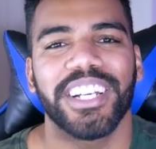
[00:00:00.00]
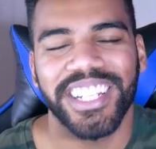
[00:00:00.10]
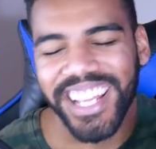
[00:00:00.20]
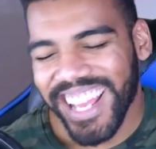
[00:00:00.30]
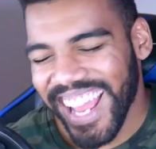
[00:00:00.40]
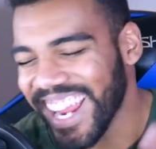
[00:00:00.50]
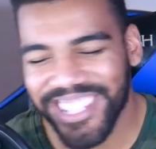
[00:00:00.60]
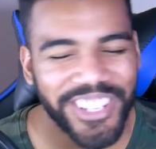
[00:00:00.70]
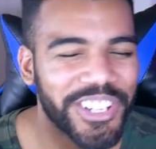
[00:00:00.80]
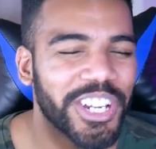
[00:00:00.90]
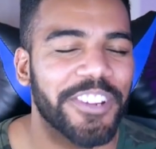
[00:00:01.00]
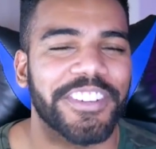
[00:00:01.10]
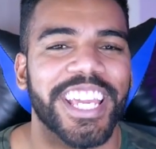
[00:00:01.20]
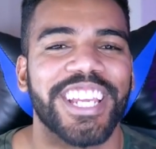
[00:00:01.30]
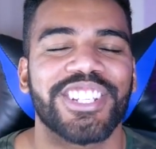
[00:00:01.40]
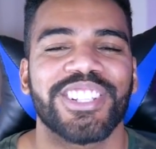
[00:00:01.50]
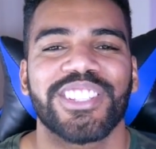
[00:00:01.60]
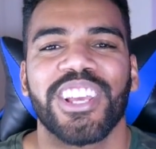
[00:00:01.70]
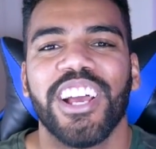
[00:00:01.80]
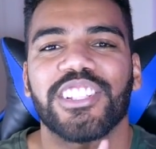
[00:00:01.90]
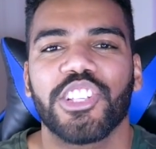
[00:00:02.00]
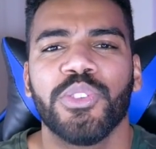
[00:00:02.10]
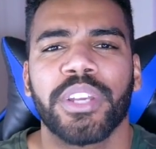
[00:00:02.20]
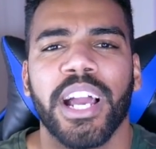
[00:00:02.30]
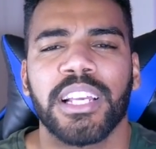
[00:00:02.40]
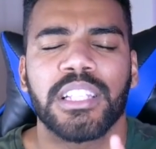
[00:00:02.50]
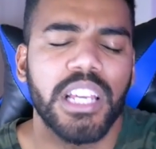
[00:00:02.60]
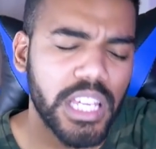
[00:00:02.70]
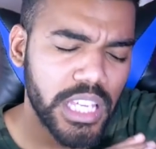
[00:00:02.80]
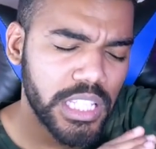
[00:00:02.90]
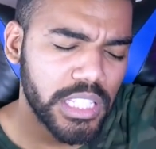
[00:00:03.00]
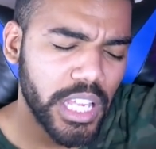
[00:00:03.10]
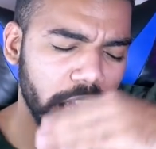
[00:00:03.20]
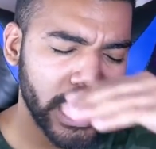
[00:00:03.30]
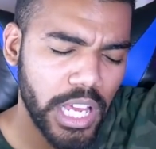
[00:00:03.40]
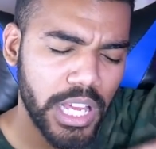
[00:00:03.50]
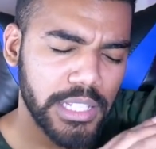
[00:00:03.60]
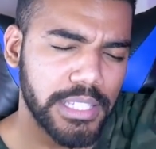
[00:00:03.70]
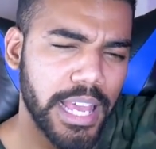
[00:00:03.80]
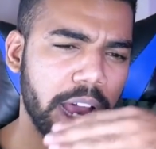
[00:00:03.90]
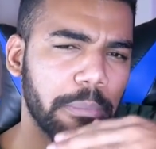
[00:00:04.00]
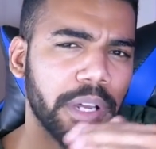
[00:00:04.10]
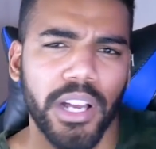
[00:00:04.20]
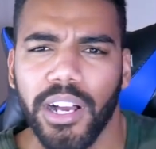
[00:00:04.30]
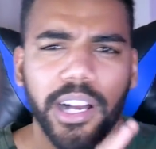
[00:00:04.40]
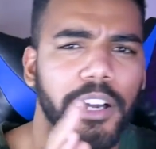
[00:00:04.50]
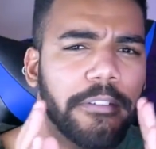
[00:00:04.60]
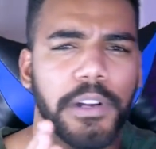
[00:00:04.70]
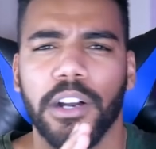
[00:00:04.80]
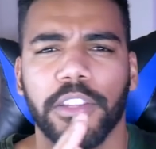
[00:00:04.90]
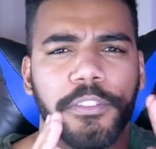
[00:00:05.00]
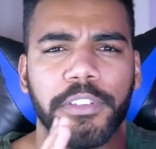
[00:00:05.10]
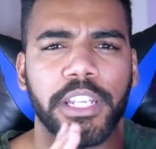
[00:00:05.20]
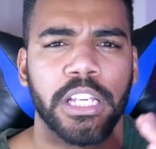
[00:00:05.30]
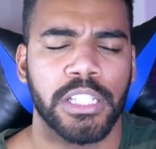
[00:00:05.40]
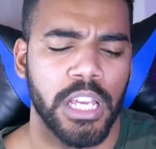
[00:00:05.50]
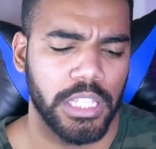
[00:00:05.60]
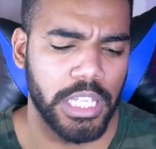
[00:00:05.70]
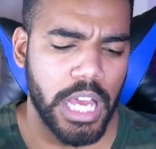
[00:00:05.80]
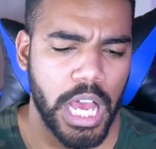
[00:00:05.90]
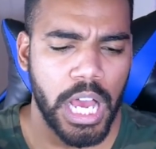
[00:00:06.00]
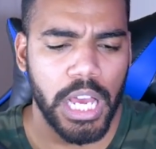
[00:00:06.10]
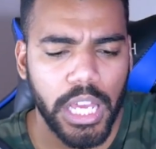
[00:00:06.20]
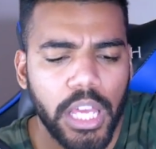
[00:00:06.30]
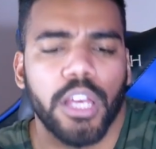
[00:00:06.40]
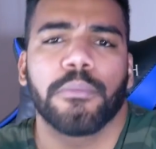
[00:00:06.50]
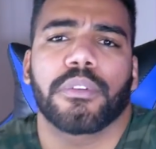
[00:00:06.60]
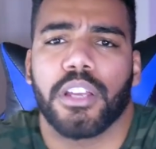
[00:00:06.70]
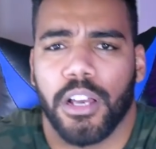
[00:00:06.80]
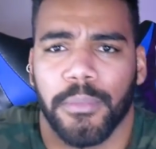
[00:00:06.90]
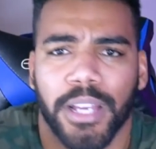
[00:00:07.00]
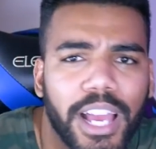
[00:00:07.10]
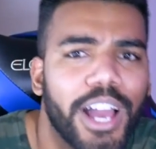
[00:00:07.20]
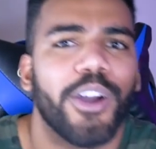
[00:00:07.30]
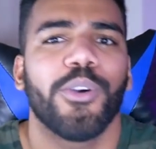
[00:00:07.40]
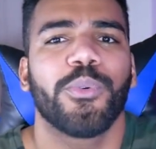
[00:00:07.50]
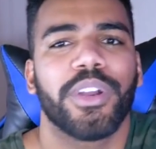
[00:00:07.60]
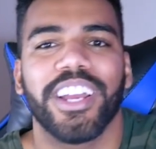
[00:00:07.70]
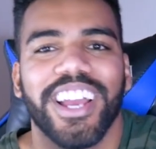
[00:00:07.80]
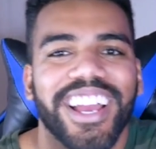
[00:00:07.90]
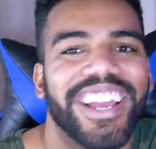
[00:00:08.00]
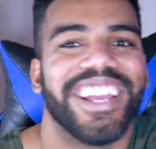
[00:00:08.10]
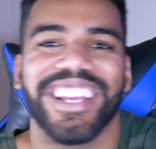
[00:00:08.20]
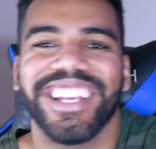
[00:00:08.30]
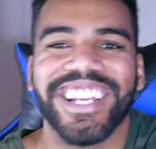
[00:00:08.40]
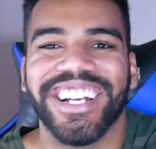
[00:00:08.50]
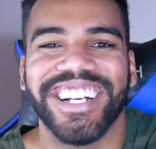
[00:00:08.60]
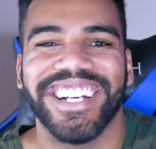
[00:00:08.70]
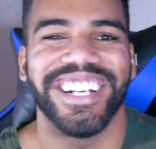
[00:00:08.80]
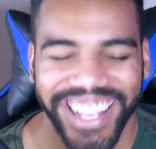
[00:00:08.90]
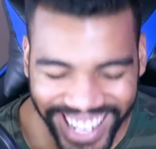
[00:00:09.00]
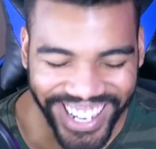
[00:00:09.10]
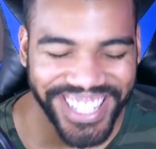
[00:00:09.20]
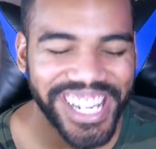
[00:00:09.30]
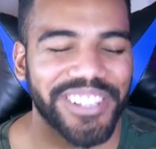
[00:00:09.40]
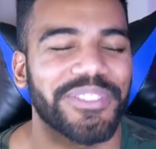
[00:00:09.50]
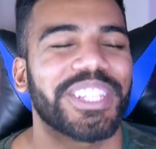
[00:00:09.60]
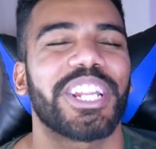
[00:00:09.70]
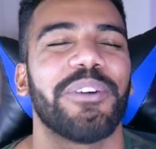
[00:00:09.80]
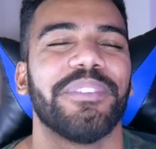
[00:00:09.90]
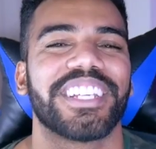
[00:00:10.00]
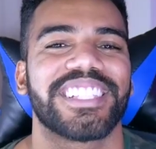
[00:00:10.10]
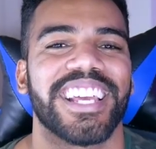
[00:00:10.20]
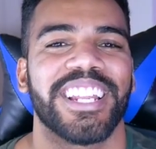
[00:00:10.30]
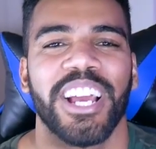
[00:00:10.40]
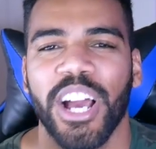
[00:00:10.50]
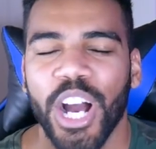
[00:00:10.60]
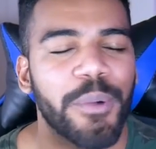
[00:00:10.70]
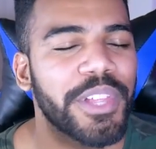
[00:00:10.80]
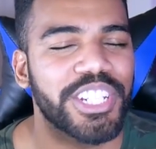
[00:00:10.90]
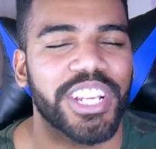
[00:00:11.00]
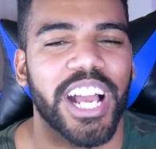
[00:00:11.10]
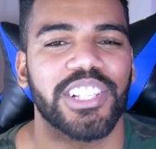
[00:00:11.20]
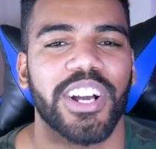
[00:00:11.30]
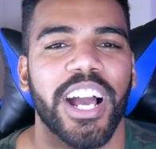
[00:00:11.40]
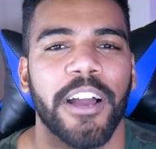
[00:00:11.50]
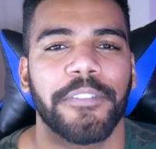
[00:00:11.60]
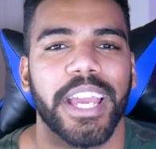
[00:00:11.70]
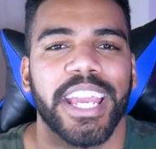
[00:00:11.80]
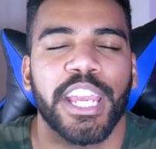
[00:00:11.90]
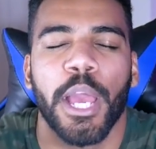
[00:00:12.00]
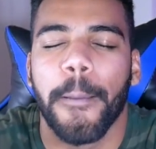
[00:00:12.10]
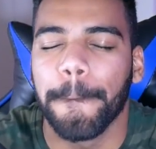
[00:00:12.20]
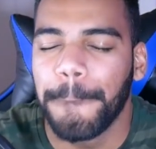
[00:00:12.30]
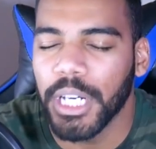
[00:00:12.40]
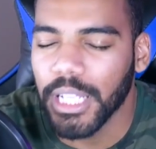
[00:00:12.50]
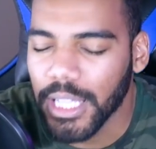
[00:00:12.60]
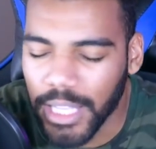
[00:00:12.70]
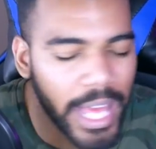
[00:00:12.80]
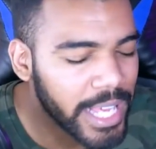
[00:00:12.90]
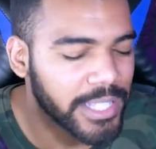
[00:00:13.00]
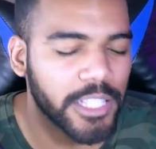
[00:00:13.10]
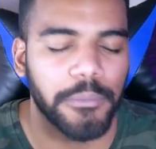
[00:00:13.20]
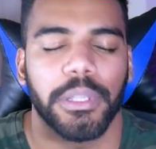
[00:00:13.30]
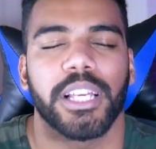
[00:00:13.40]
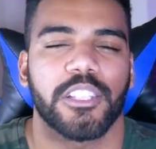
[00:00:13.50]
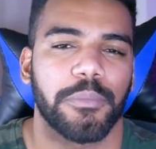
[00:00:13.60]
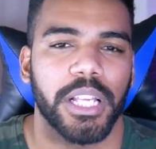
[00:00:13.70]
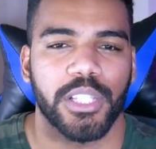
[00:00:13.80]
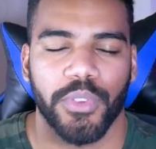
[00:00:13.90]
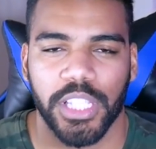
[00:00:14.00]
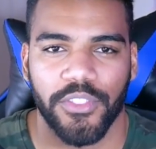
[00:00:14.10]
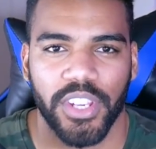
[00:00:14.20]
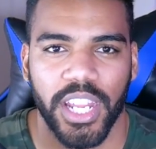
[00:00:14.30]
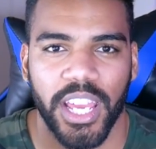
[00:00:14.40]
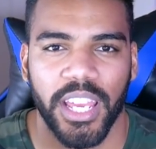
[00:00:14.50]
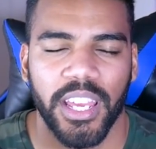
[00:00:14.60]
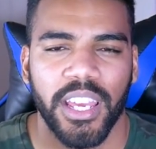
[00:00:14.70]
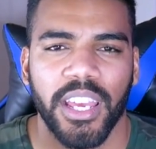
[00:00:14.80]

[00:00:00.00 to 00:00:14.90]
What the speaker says: button and turn your notifications so you guys can stay on top of all the videos that I am coming out with. Yeah. All right, you guys, with that all being said, hope that you guys all have a blessed rest of your day.